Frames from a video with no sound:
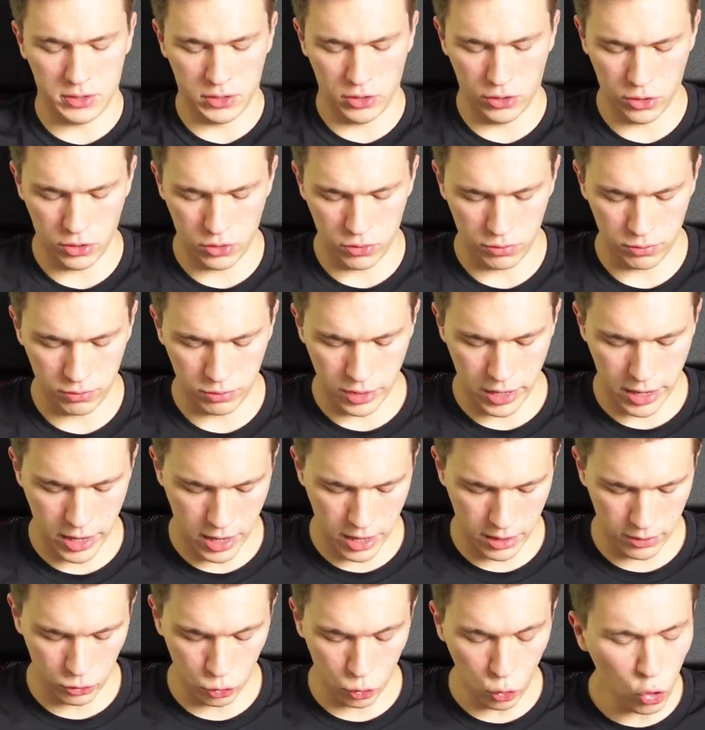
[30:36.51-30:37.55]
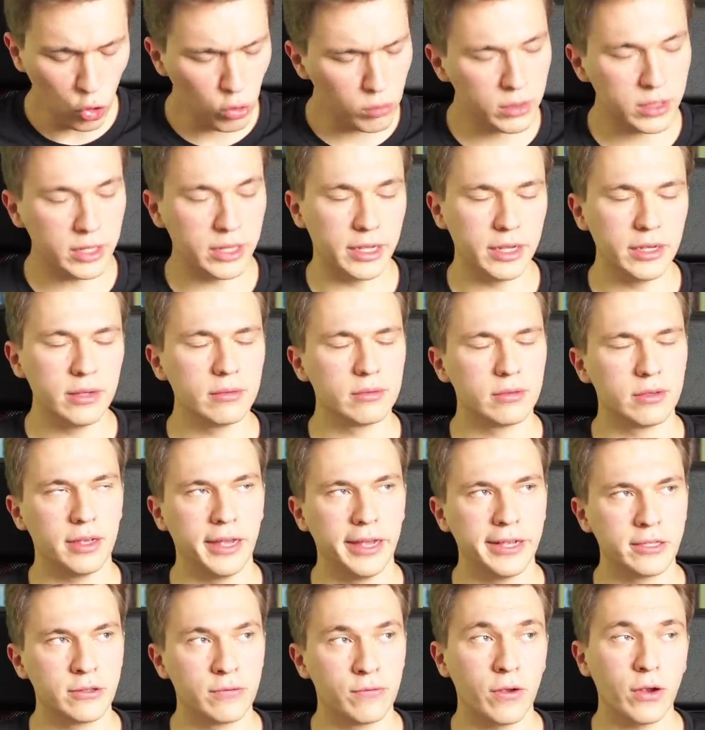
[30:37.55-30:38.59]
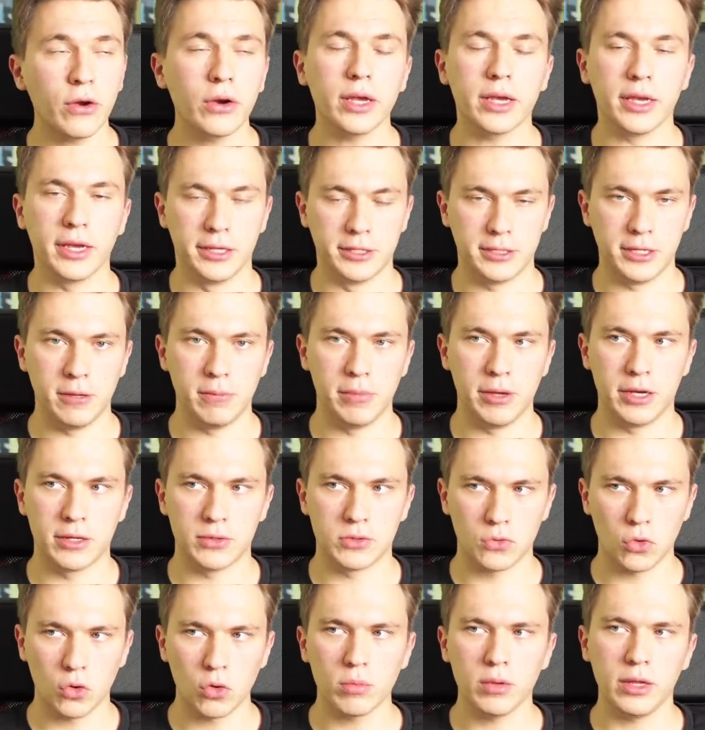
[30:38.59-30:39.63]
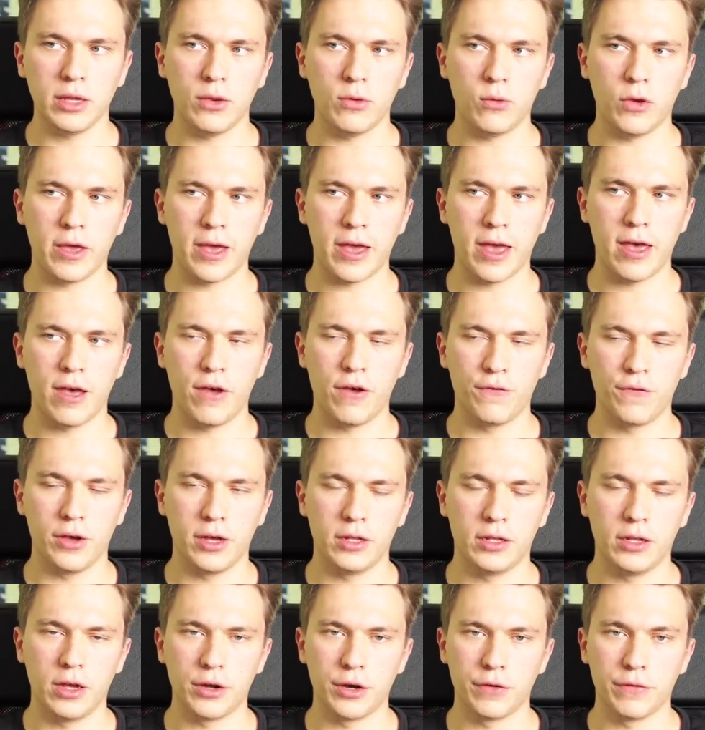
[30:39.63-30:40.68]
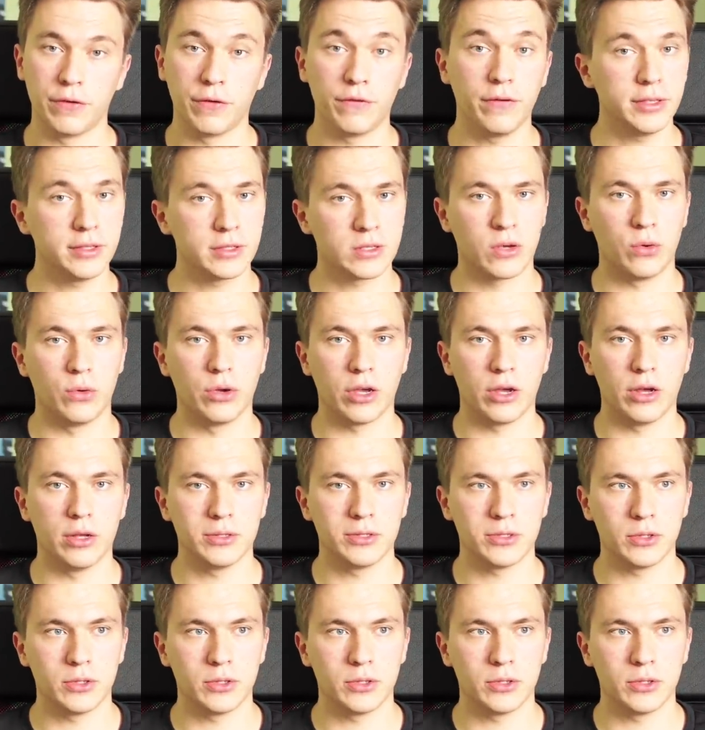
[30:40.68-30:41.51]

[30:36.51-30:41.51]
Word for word: You know, normally it's very easy, because normally we have a lot of events going on.